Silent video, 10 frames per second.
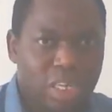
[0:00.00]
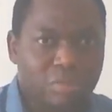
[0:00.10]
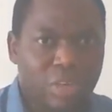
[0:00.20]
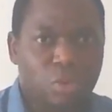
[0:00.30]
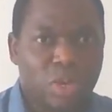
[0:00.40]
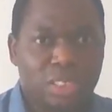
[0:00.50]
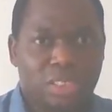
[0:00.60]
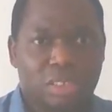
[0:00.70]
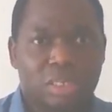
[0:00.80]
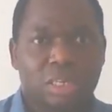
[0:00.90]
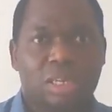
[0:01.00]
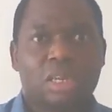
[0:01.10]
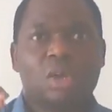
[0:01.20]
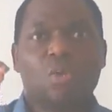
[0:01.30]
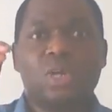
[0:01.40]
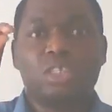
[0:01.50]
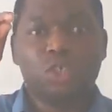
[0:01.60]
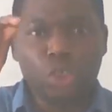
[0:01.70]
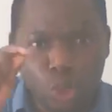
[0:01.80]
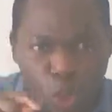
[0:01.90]
individuals
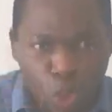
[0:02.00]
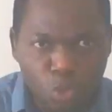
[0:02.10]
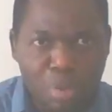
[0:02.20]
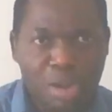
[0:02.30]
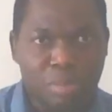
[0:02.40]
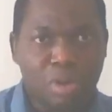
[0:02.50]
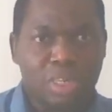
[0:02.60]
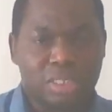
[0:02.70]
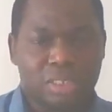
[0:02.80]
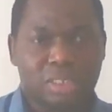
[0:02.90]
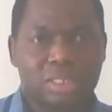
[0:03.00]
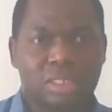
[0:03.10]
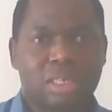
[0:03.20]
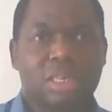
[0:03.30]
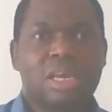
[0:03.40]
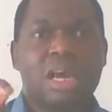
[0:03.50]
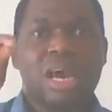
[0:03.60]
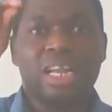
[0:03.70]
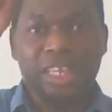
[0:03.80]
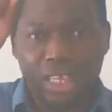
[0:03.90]
with Yoruba mothers
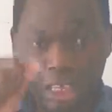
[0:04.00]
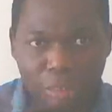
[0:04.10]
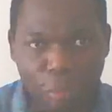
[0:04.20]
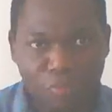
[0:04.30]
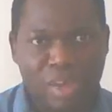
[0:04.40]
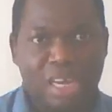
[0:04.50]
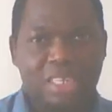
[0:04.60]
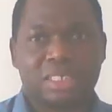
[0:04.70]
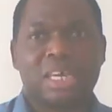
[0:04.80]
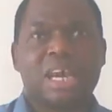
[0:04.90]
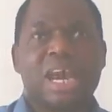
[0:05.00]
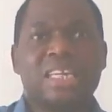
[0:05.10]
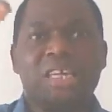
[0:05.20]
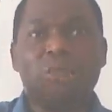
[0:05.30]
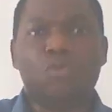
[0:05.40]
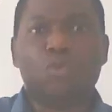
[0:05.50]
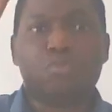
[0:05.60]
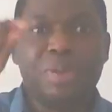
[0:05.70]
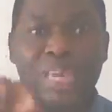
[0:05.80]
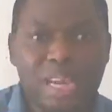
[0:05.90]
and Igbo fathers, and they
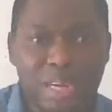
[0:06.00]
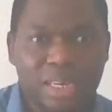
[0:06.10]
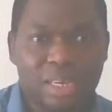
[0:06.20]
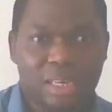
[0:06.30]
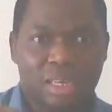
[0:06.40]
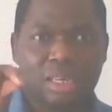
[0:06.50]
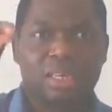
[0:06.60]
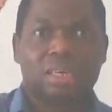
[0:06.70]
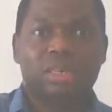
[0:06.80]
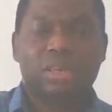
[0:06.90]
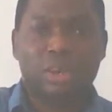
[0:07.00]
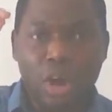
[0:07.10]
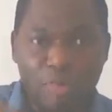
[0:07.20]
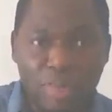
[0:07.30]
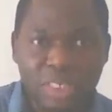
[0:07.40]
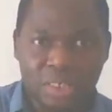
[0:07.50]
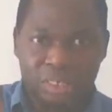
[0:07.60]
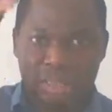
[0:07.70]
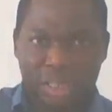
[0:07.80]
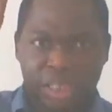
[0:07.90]
will be
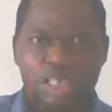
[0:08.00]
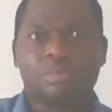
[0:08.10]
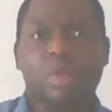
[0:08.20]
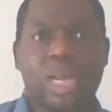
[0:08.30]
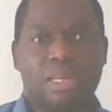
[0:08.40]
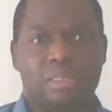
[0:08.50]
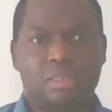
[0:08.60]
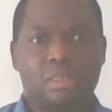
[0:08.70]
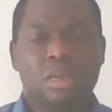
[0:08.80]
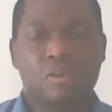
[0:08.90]
governors in Igbo land